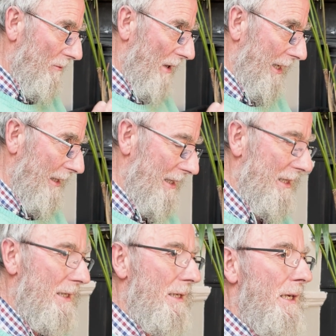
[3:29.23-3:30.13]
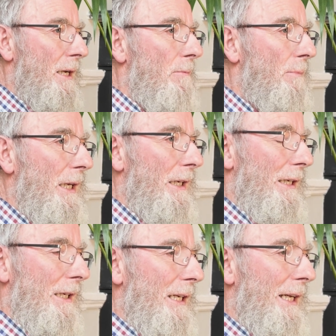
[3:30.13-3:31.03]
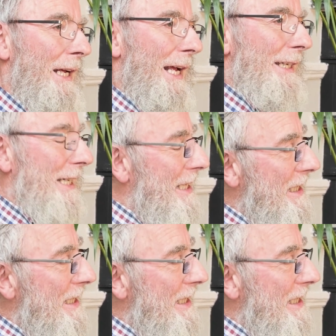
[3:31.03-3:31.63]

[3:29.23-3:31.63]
rights being, this